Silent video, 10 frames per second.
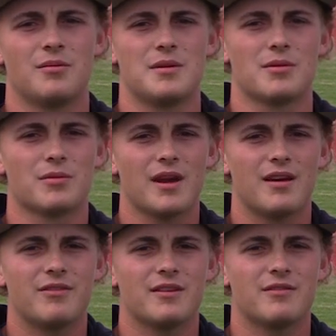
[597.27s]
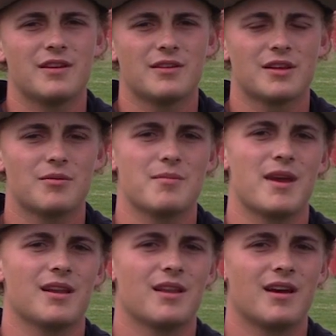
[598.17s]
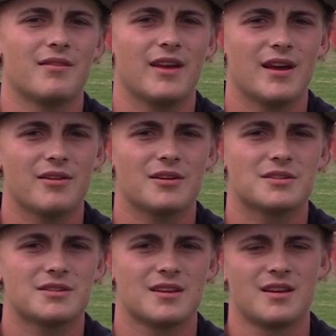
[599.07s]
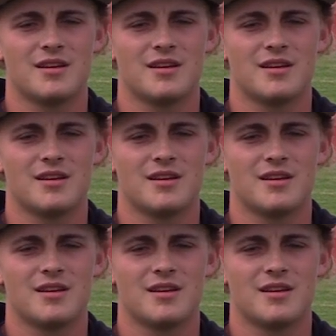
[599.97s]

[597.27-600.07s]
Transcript: we were rough in fielding. We made a lot of errors.